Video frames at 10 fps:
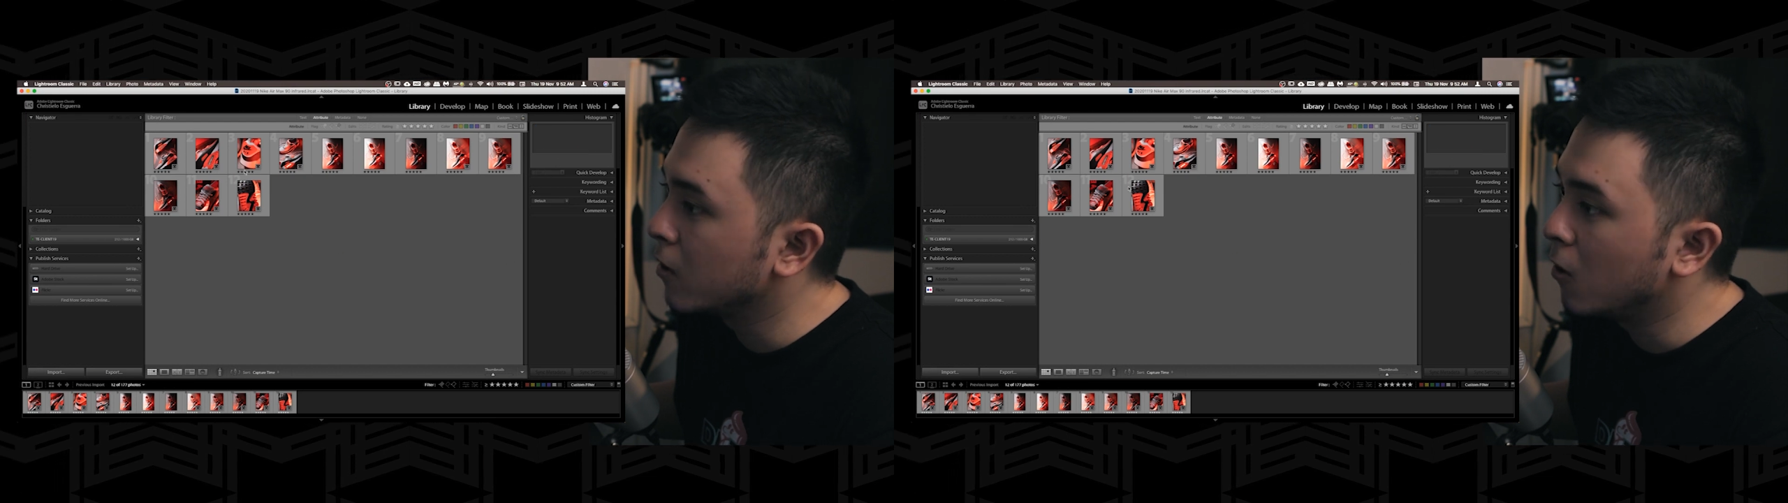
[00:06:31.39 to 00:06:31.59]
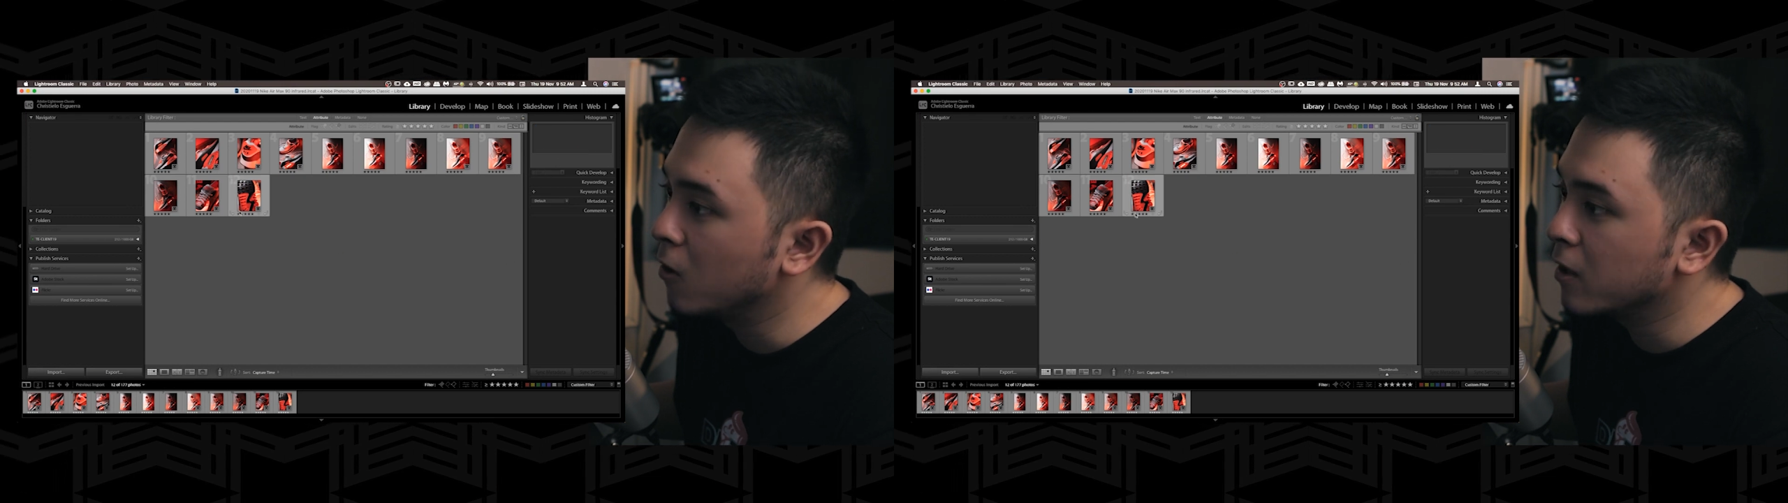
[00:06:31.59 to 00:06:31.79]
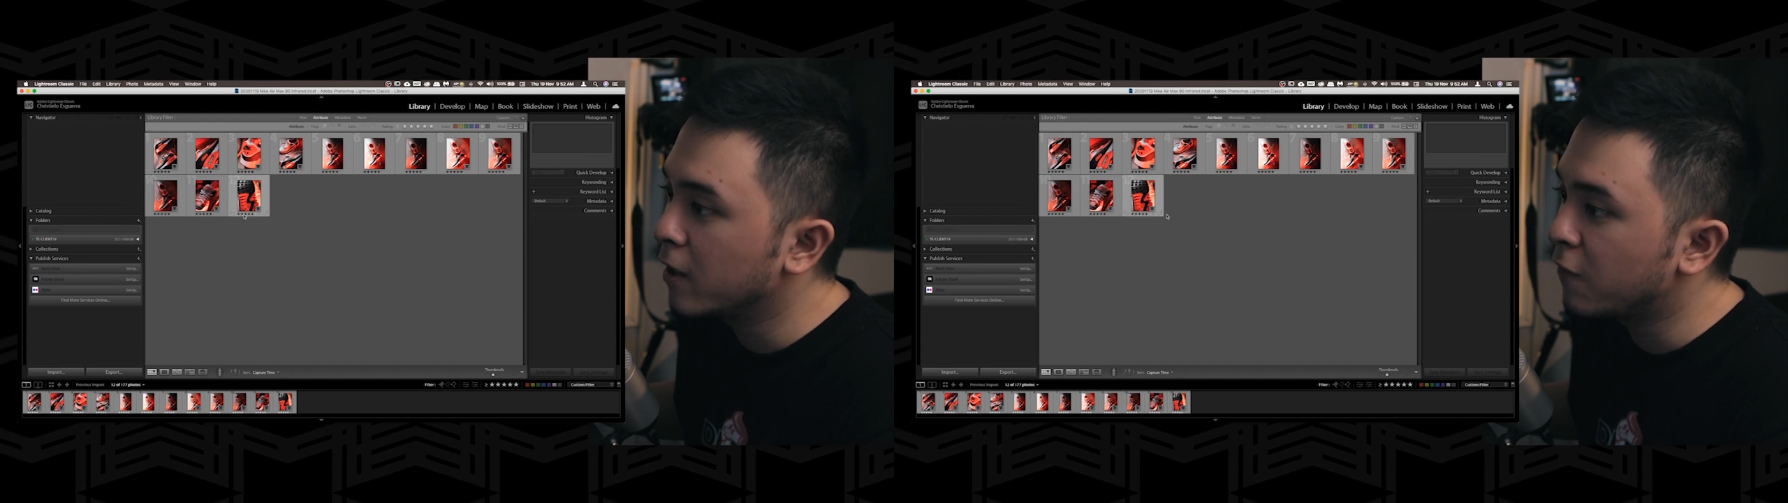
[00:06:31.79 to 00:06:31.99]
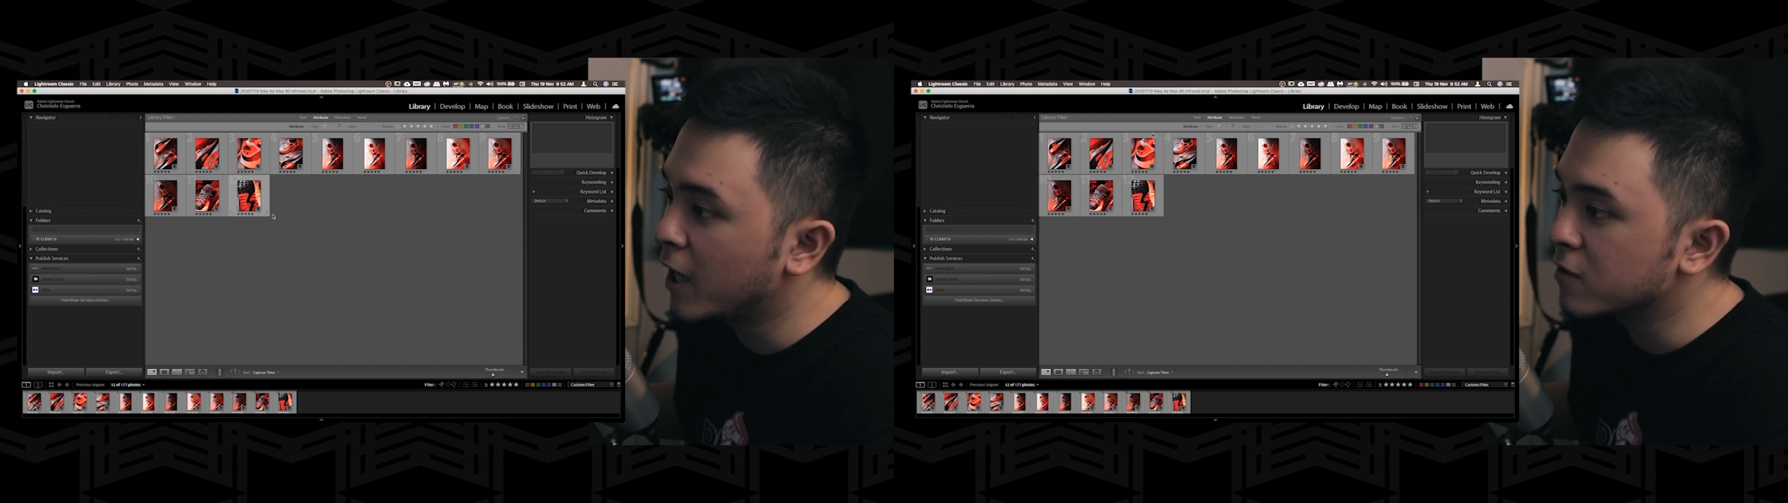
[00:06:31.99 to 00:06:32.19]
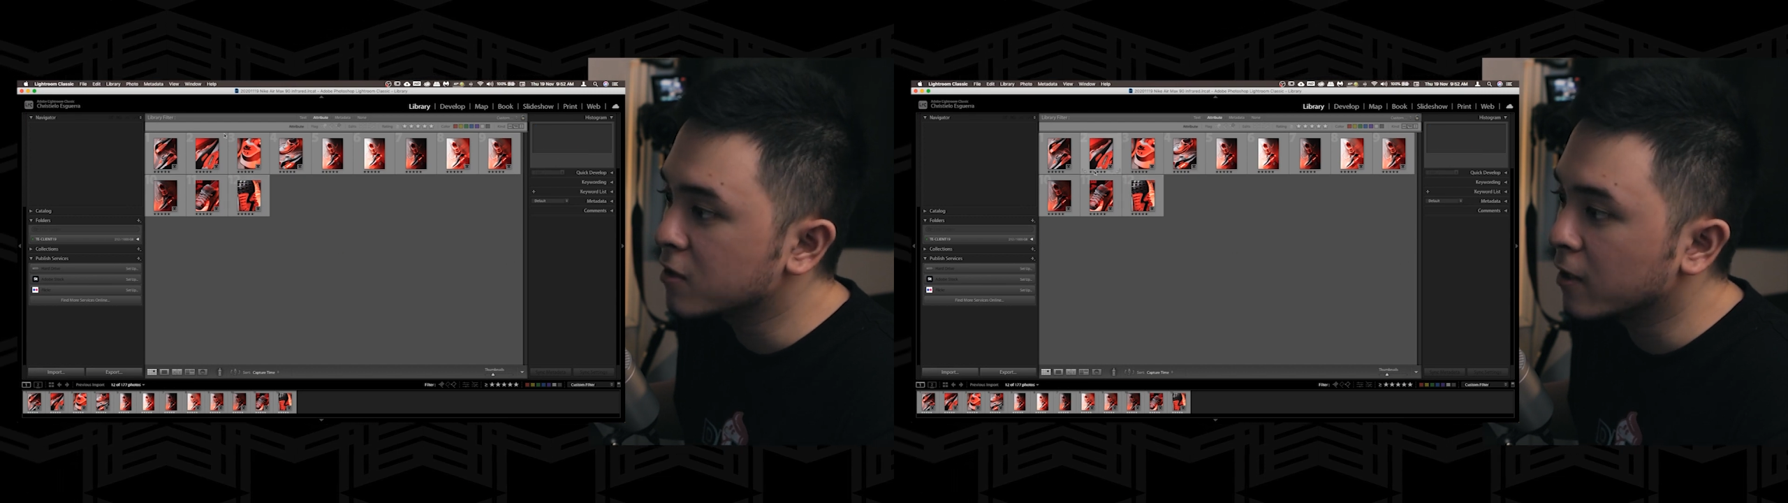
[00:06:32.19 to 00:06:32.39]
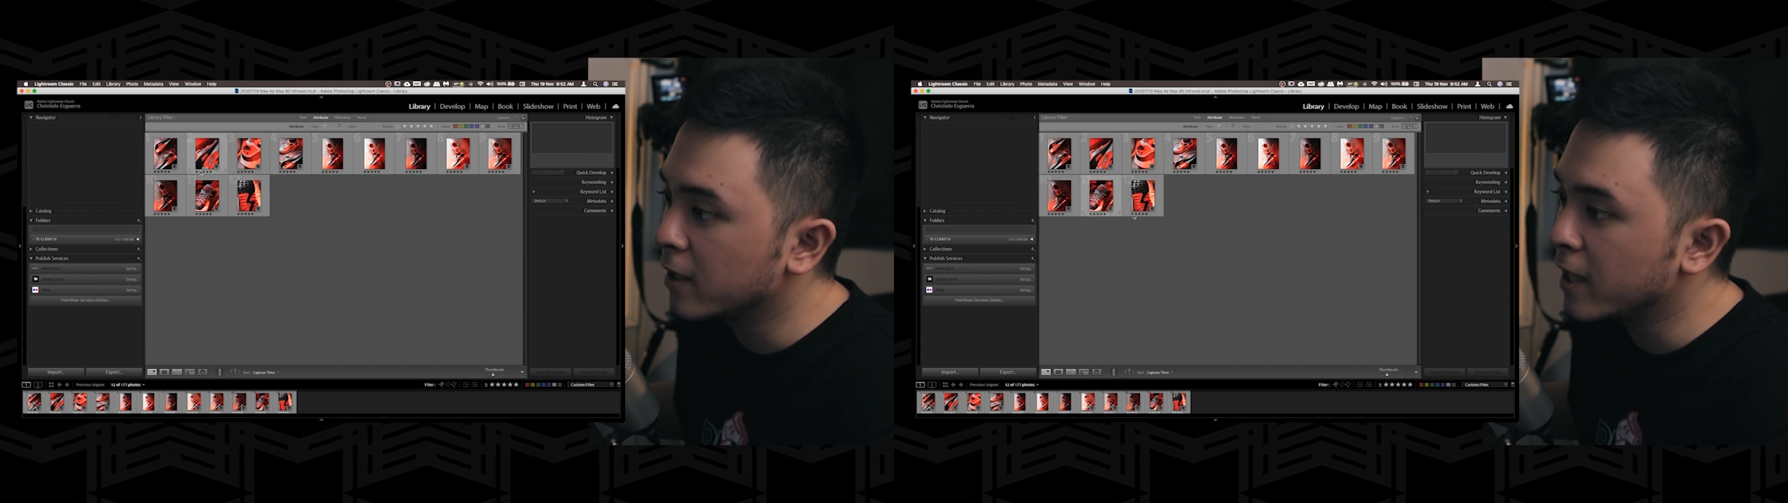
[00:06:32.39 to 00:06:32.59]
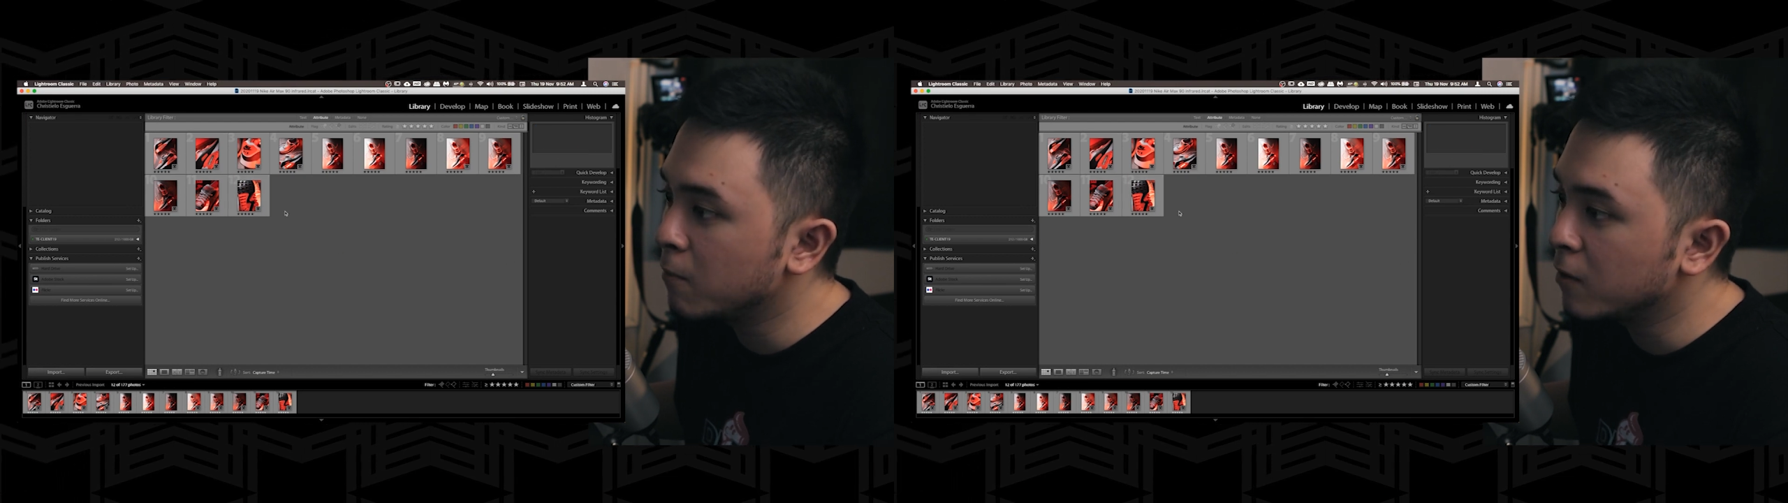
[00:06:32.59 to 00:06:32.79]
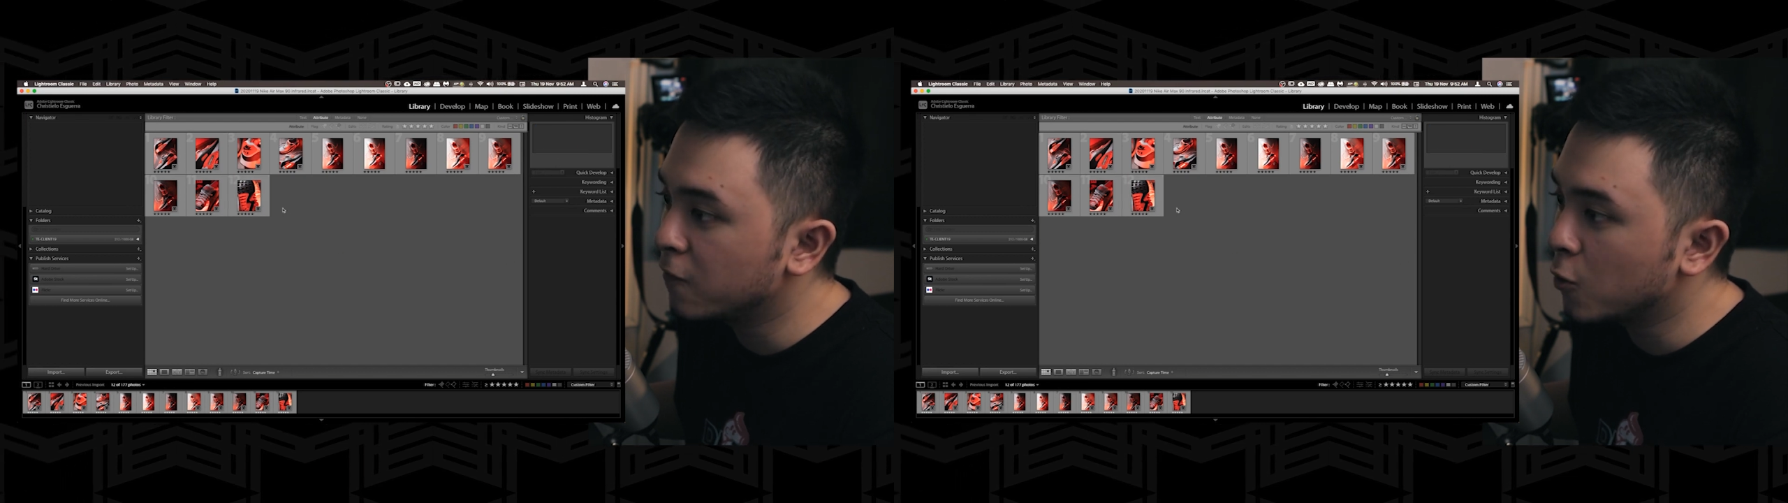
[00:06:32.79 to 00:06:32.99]
all the 5-star
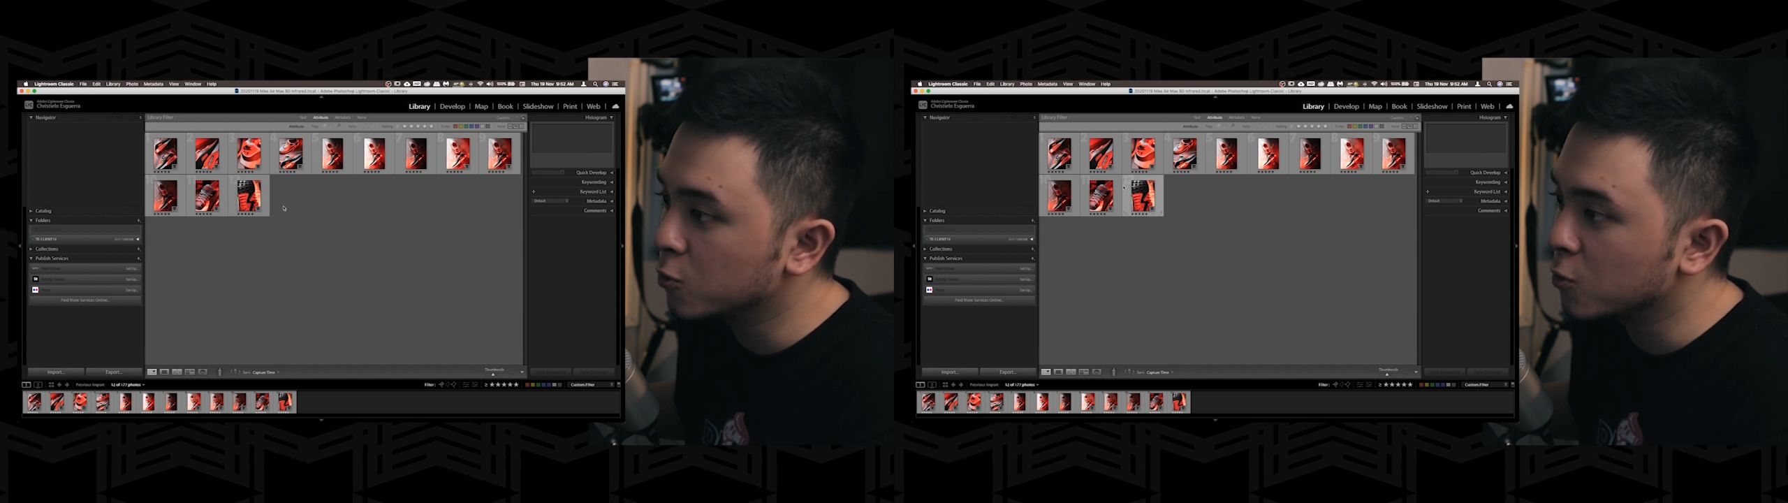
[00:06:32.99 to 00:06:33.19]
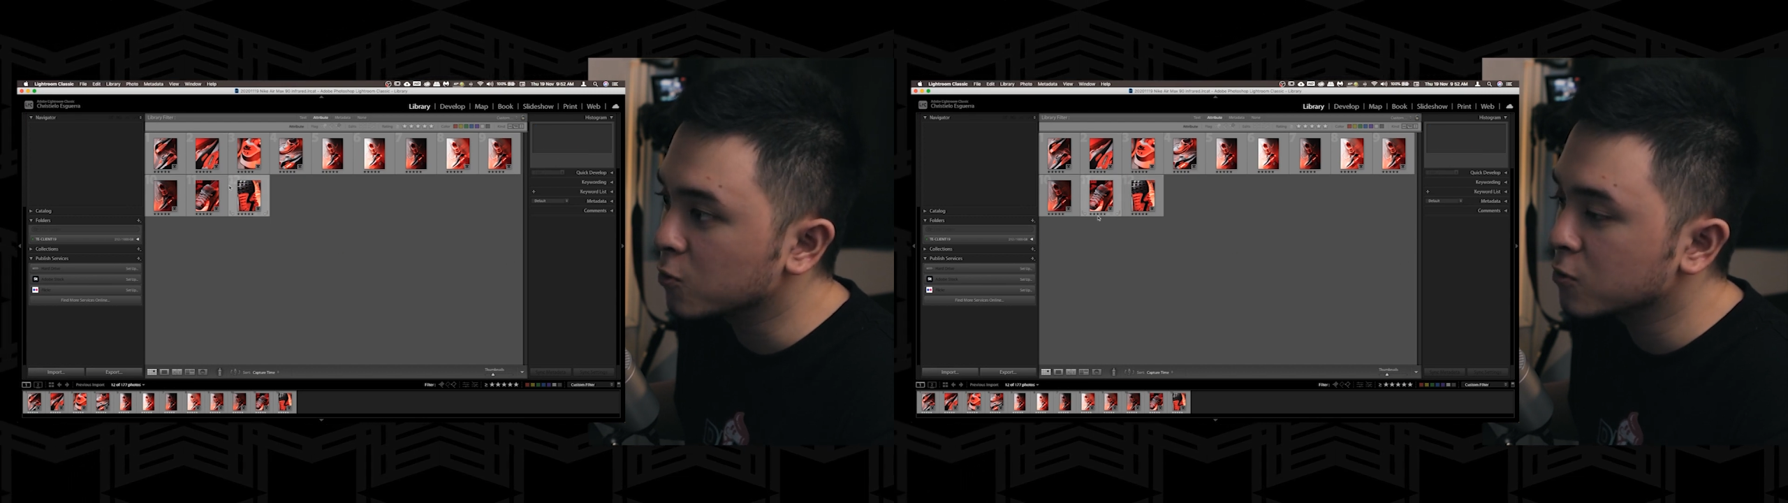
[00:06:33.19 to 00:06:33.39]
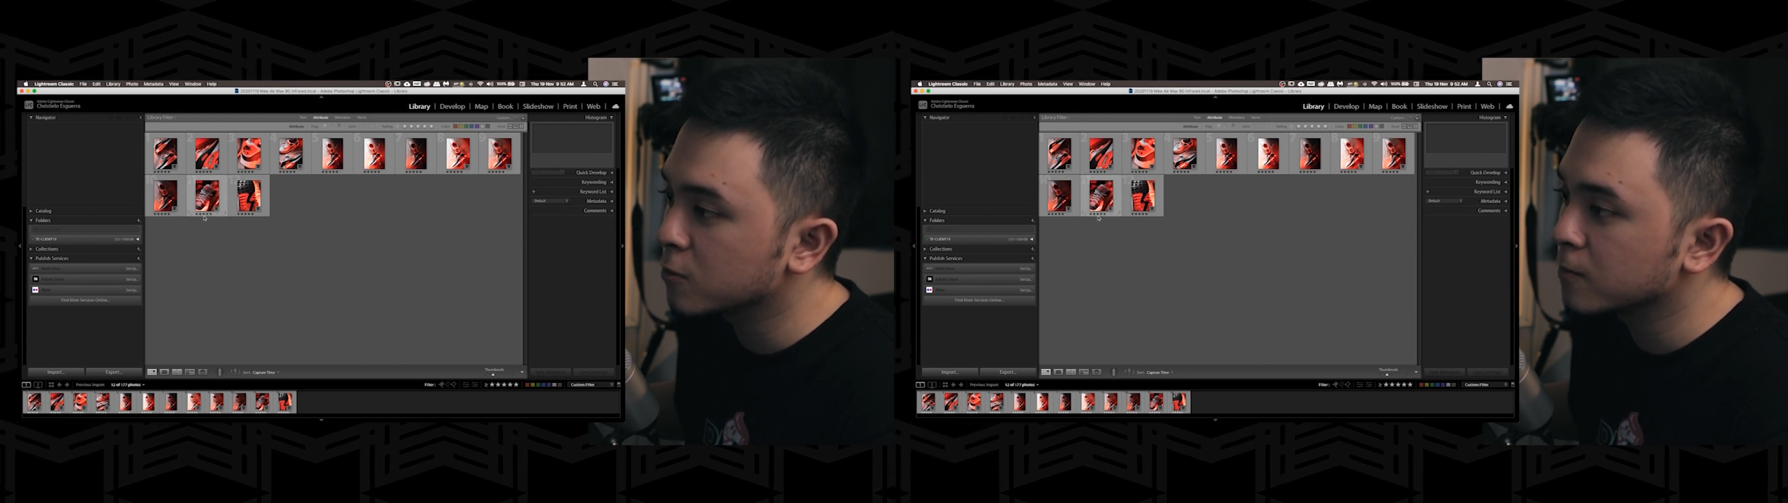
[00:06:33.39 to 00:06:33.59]
labeled photos.